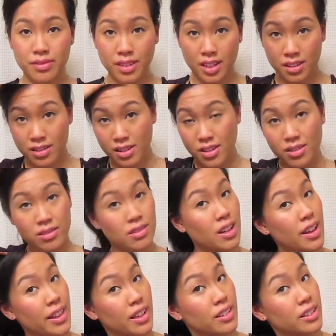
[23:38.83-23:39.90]
I don't know,
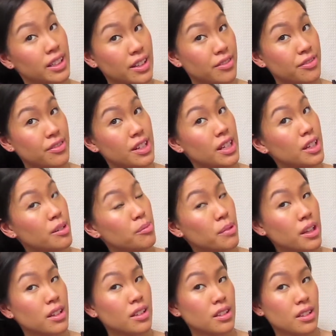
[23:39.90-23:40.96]
now I look like a freak,
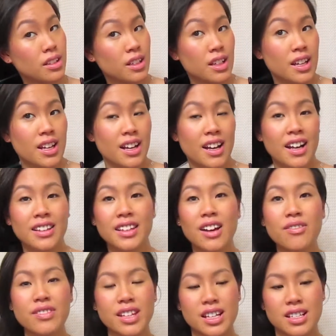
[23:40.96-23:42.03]
but
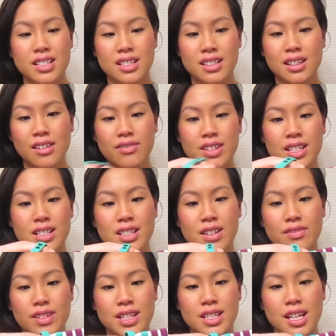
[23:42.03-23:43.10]
love this, love this,
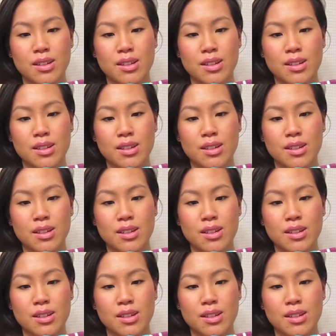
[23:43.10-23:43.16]
love this.